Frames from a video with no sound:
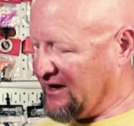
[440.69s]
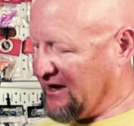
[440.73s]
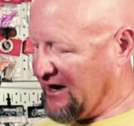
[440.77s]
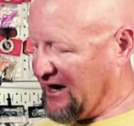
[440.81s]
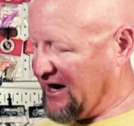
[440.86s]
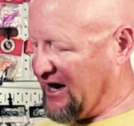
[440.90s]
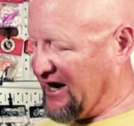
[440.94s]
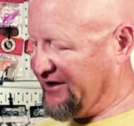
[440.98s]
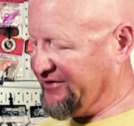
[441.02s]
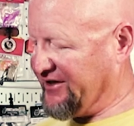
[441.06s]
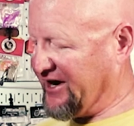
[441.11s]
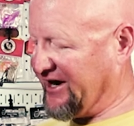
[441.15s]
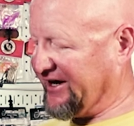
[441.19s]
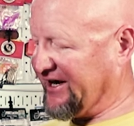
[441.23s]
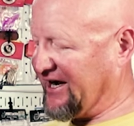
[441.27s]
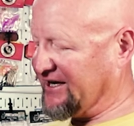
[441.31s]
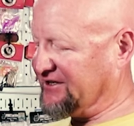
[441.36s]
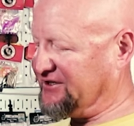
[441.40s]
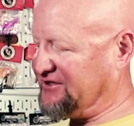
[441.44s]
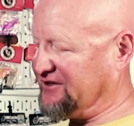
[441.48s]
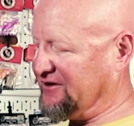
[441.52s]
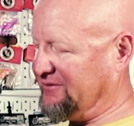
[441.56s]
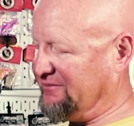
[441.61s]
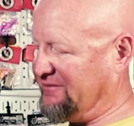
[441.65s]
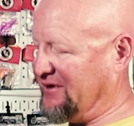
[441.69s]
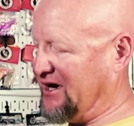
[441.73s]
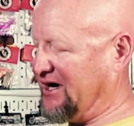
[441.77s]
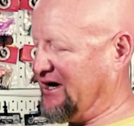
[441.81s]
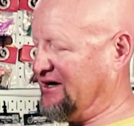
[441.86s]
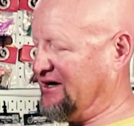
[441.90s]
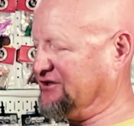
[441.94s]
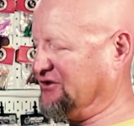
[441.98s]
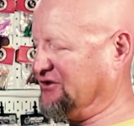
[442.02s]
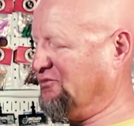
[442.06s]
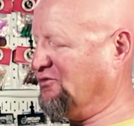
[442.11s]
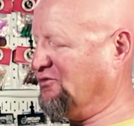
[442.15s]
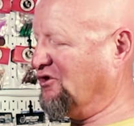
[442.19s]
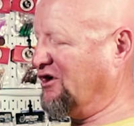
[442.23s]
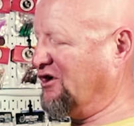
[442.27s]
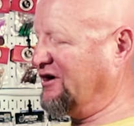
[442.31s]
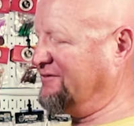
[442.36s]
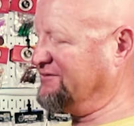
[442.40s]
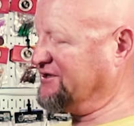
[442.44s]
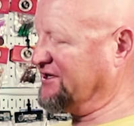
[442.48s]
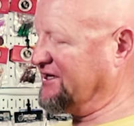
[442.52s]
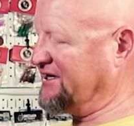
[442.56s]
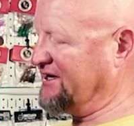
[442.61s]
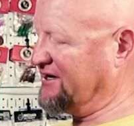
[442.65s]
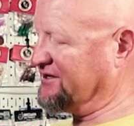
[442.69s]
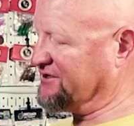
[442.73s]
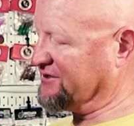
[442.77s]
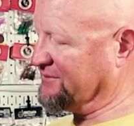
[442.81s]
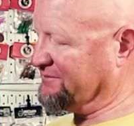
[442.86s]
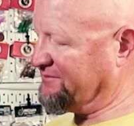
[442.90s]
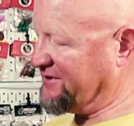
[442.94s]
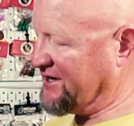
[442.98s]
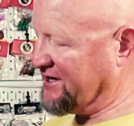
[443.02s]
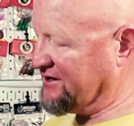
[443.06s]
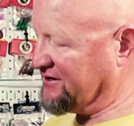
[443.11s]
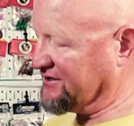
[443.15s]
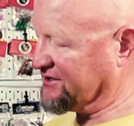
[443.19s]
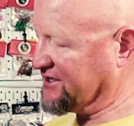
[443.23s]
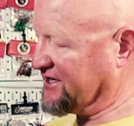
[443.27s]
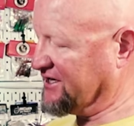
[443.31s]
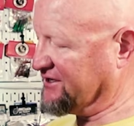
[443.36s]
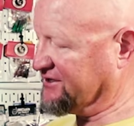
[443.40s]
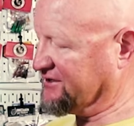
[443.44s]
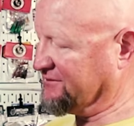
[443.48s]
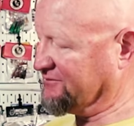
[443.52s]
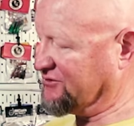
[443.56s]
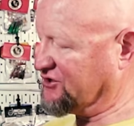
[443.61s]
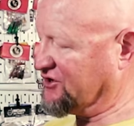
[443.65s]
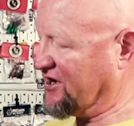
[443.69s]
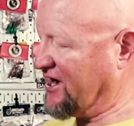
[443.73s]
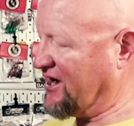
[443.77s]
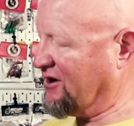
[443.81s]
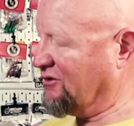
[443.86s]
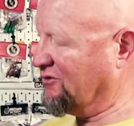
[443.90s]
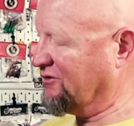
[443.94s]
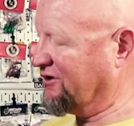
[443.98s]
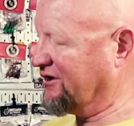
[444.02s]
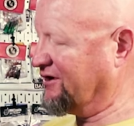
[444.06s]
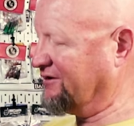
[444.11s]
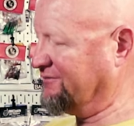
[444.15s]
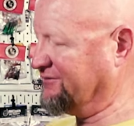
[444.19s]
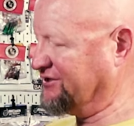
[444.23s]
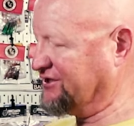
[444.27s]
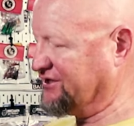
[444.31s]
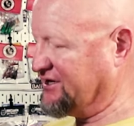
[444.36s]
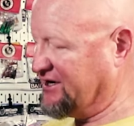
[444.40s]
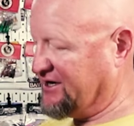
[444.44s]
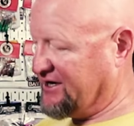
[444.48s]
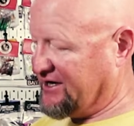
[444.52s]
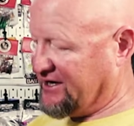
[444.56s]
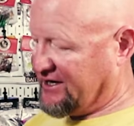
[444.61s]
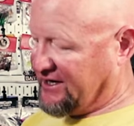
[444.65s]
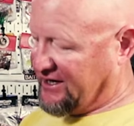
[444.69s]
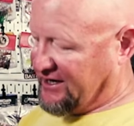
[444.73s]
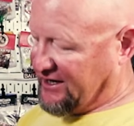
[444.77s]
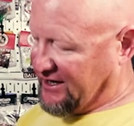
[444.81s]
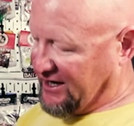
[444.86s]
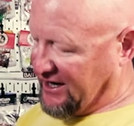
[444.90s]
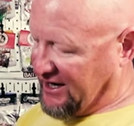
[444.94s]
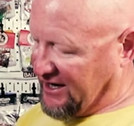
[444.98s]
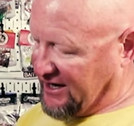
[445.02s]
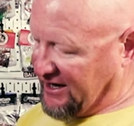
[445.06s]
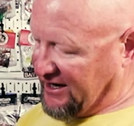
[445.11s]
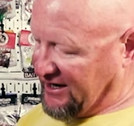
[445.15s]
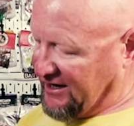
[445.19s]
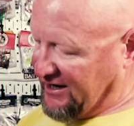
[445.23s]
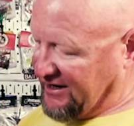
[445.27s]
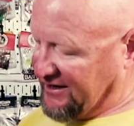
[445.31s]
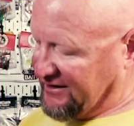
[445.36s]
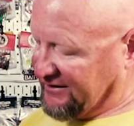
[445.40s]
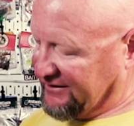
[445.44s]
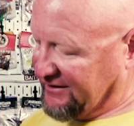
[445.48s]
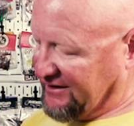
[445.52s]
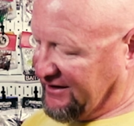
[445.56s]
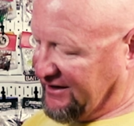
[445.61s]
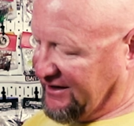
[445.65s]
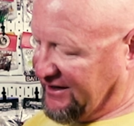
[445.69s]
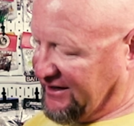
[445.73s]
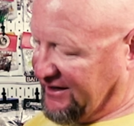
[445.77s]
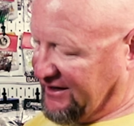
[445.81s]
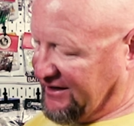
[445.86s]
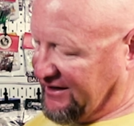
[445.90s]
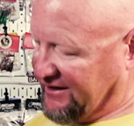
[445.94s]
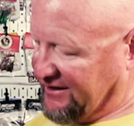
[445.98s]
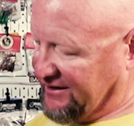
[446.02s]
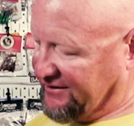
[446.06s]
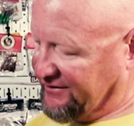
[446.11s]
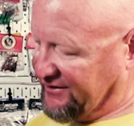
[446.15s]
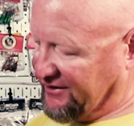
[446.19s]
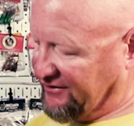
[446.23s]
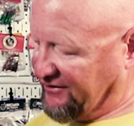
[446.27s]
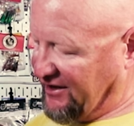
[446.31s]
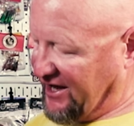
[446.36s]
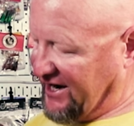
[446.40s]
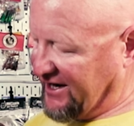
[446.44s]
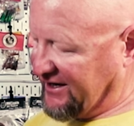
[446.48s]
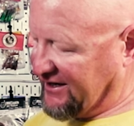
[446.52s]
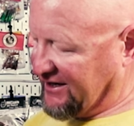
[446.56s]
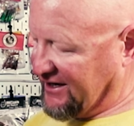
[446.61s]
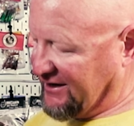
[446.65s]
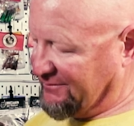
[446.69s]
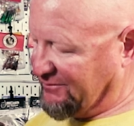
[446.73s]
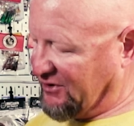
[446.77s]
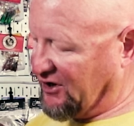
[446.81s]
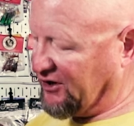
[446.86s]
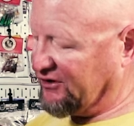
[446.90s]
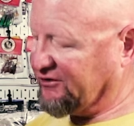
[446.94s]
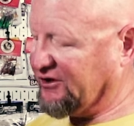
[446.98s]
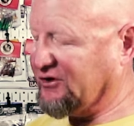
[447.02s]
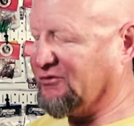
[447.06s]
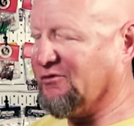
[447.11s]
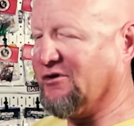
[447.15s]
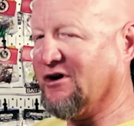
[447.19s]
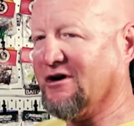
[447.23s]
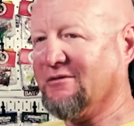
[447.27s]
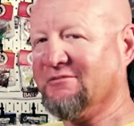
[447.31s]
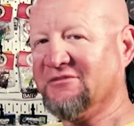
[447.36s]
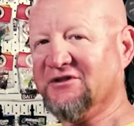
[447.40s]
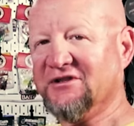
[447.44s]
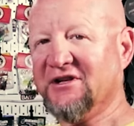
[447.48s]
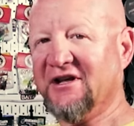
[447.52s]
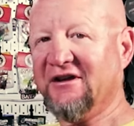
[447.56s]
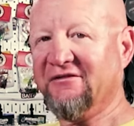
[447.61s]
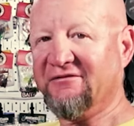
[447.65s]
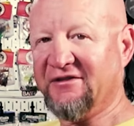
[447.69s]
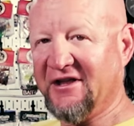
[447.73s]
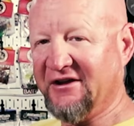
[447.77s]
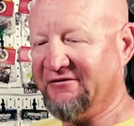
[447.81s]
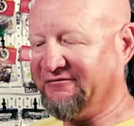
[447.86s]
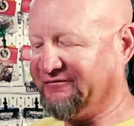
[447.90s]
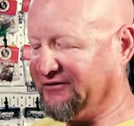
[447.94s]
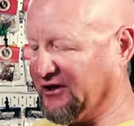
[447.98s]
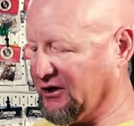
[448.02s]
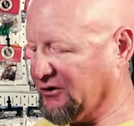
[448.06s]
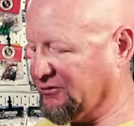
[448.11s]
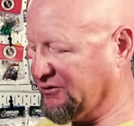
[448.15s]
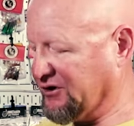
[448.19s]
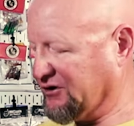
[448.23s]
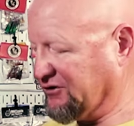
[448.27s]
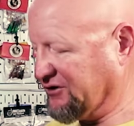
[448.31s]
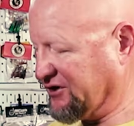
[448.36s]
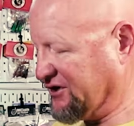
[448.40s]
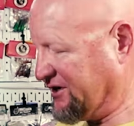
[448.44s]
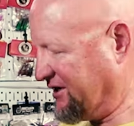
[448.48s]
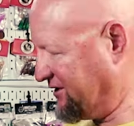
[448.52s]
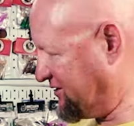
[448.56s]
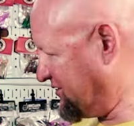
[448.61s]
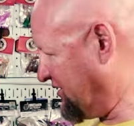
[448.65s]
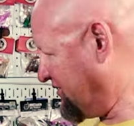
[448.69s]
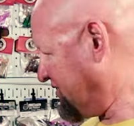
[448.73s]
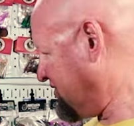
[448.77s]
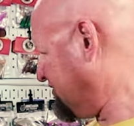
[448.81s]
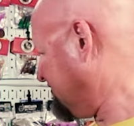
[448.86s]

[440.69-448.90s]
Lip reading: And then I got some worms in here, some Peter's Custom Trout worms. They're like Berkeley worms, and they float real good, so I